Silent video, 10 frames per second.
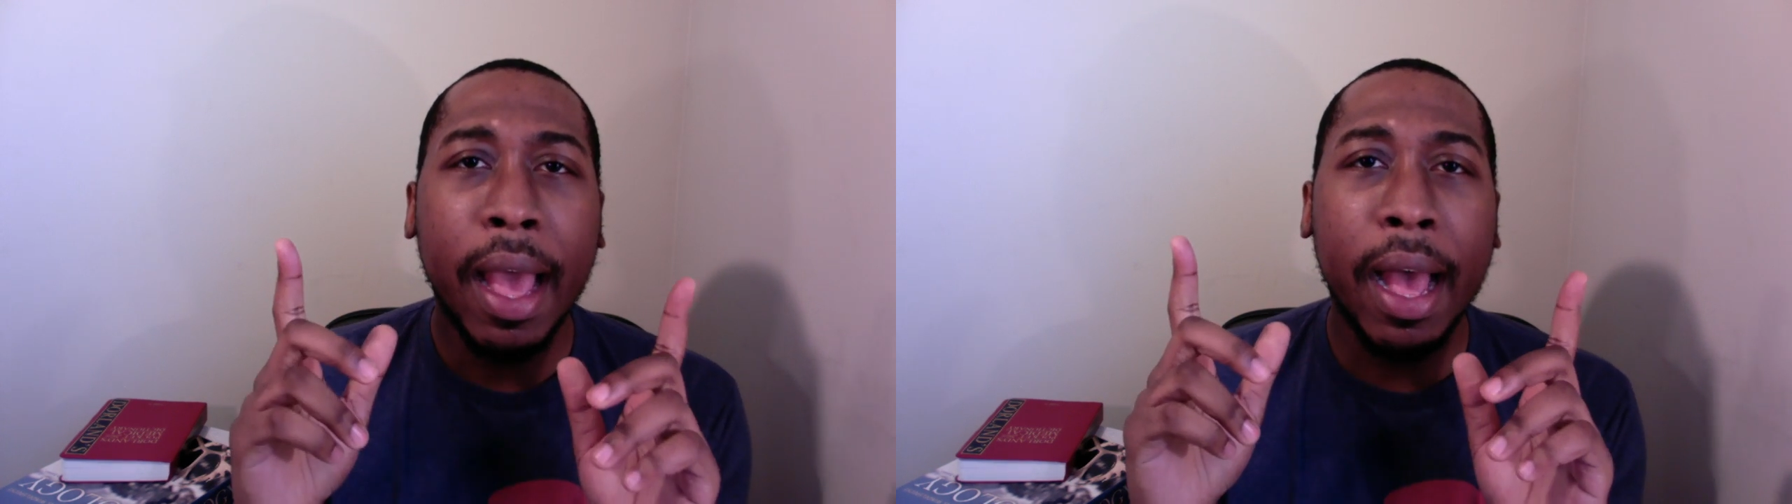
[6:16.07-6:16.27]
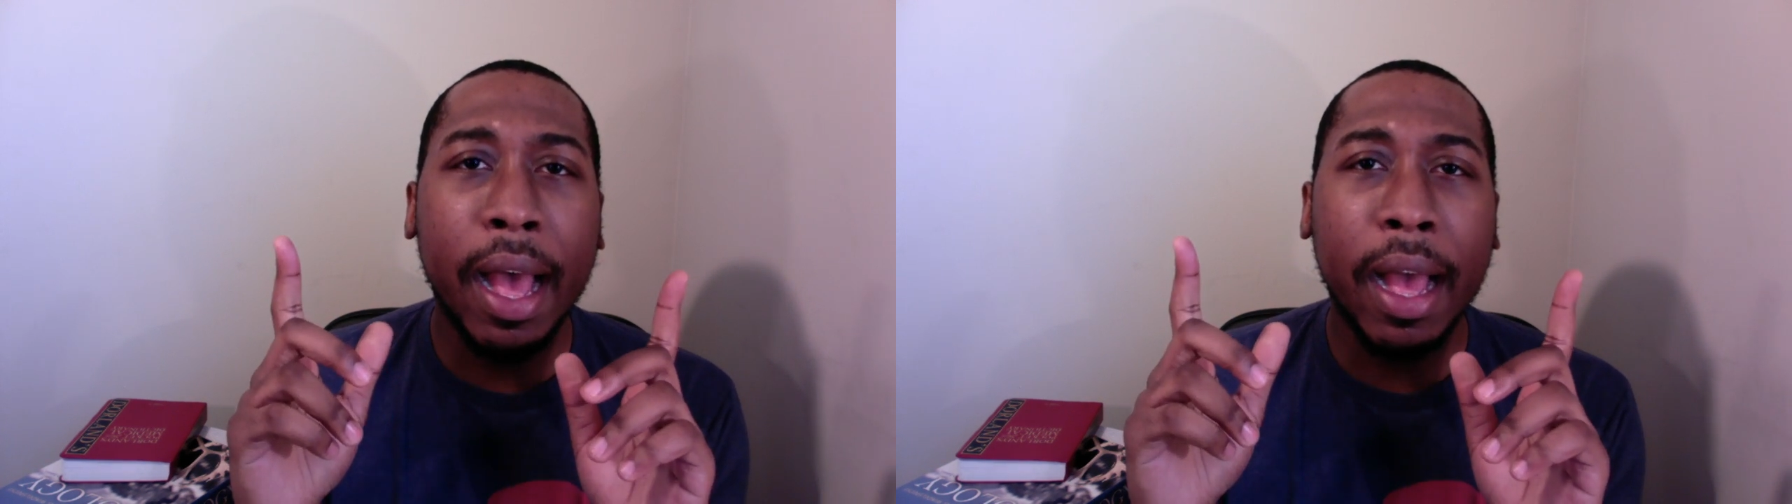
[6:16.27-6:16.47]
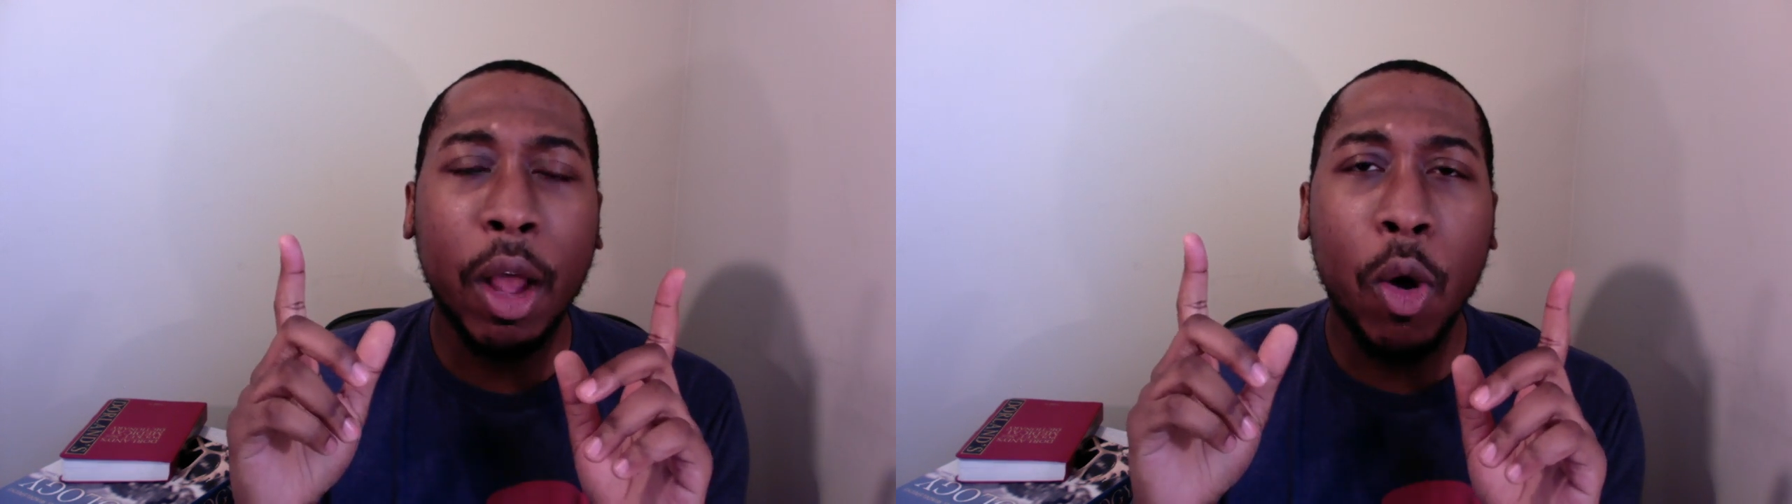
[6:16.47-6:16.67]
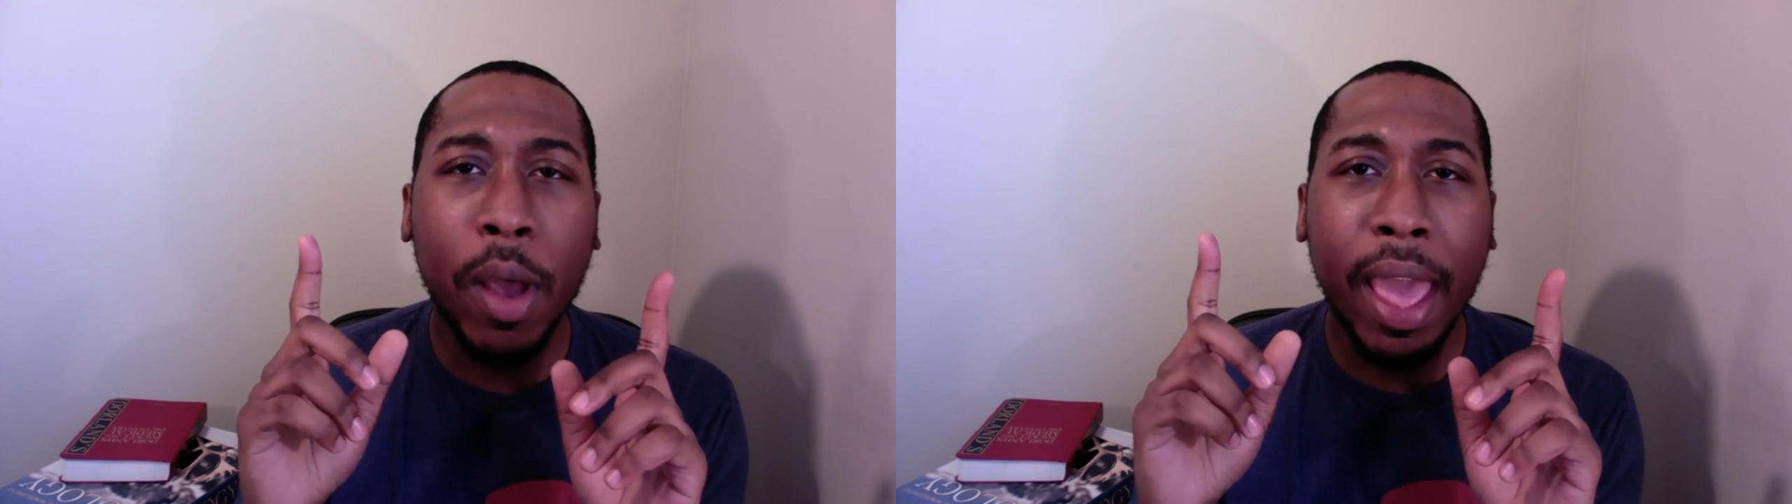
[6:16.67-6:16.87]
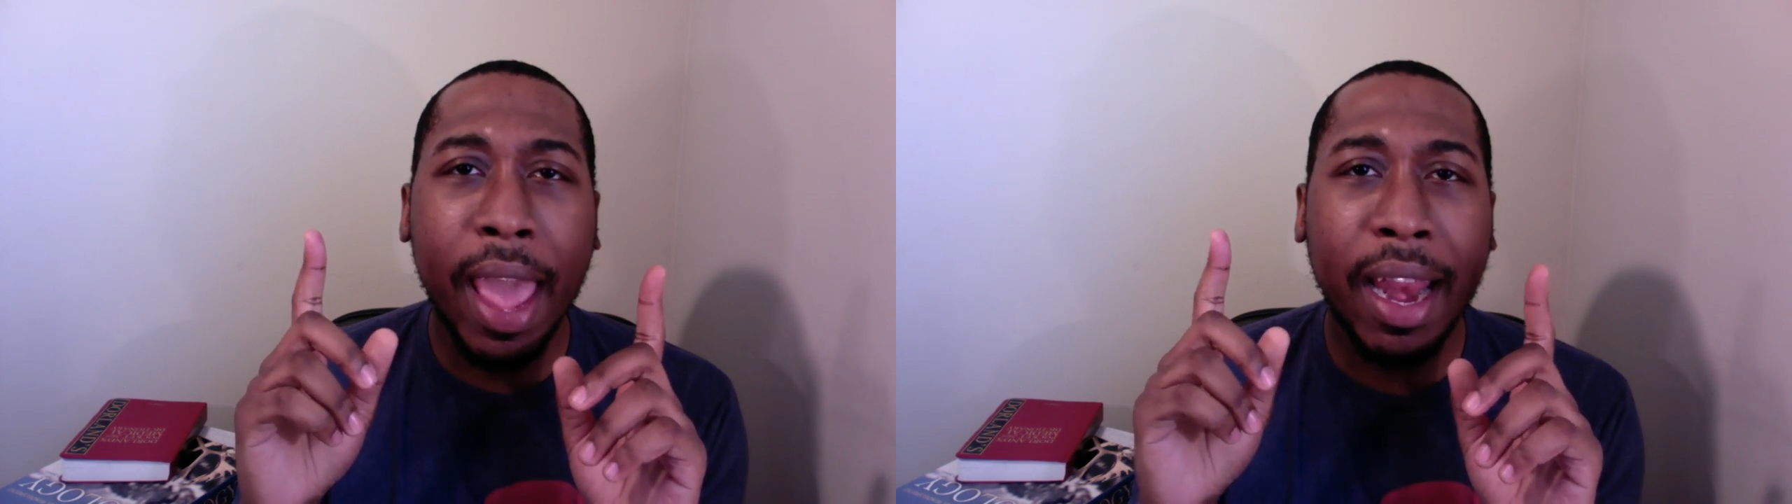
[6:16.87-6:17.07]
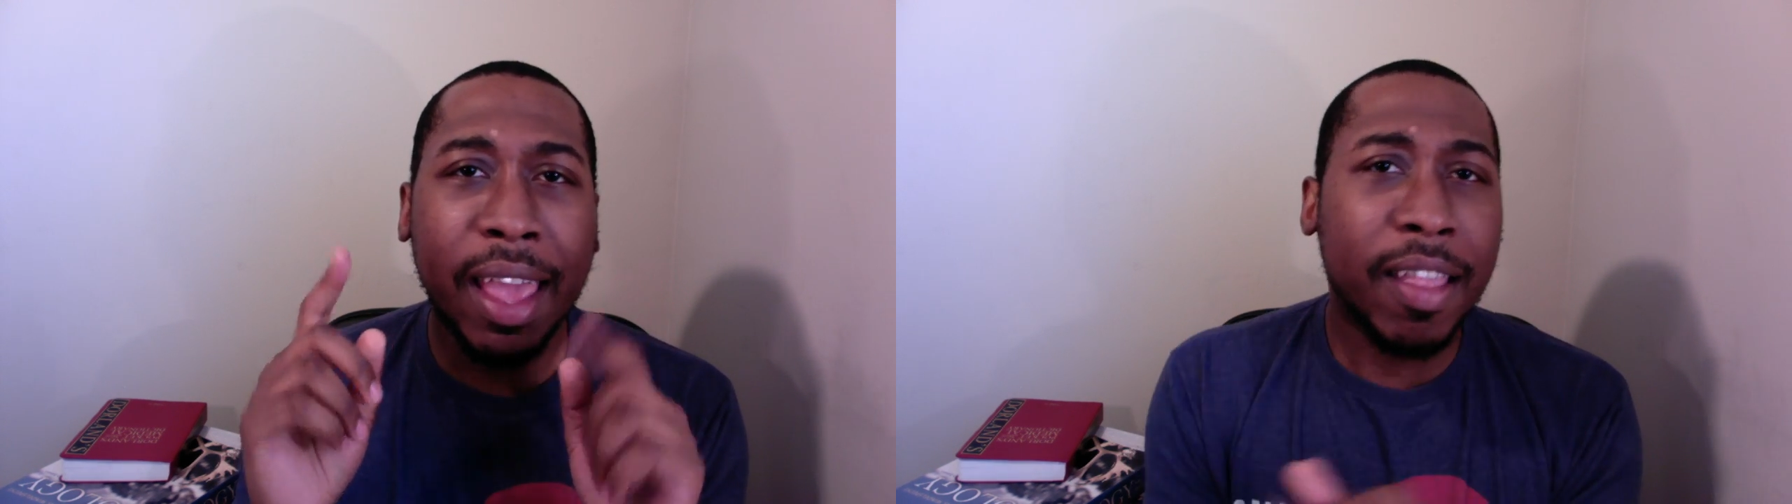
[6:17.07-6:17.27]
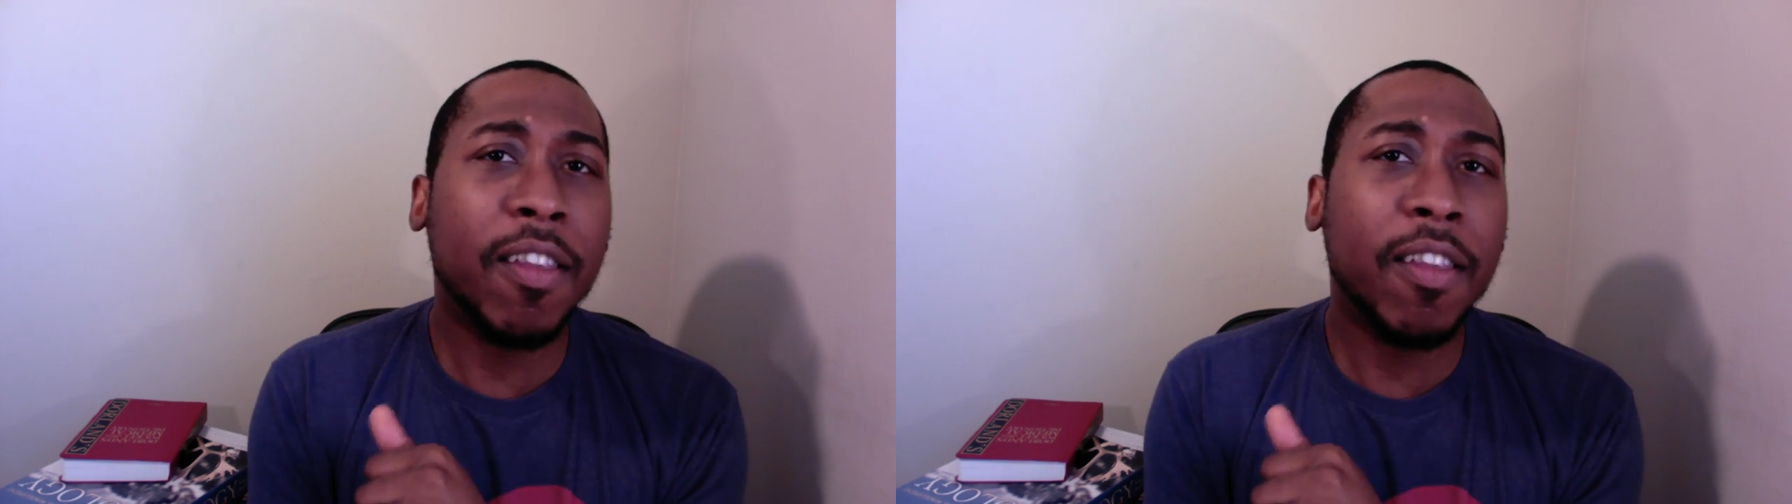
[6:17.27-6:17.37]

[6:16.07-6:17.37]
Go ahead and hit